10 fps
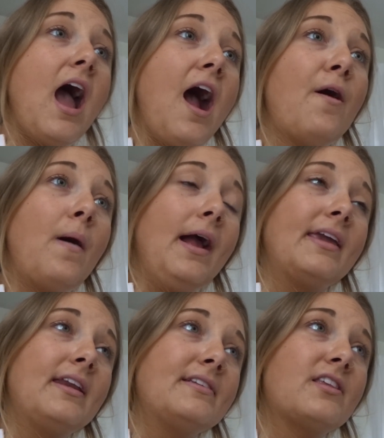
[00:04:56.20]
how I
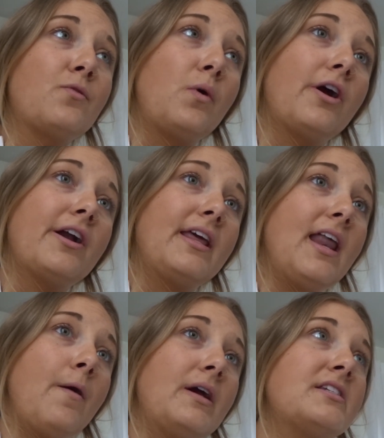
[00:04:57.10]
get into the Word
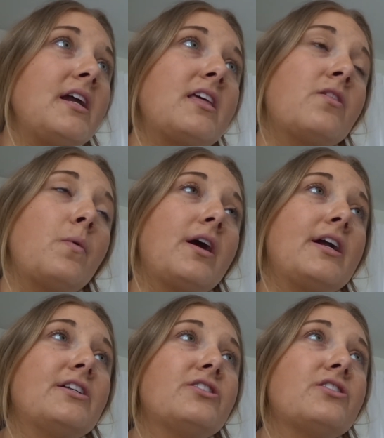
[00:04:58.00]
and how I study the
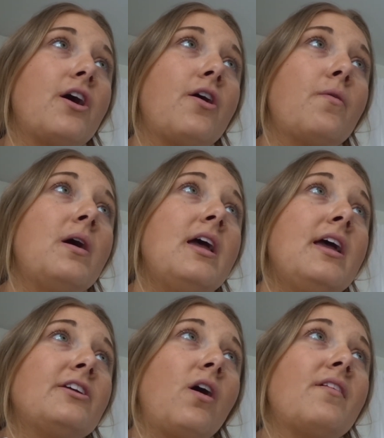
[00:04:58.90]
Word, so
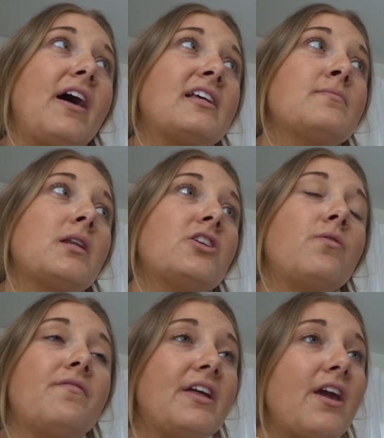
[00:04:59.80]
y'all have asked me to
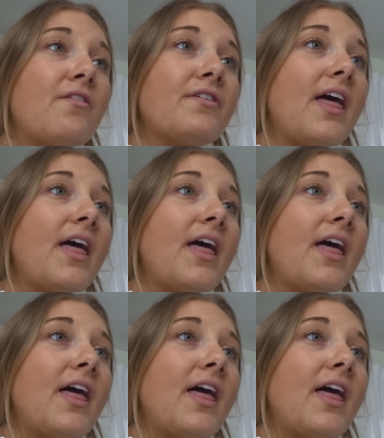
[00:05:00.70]
do a video for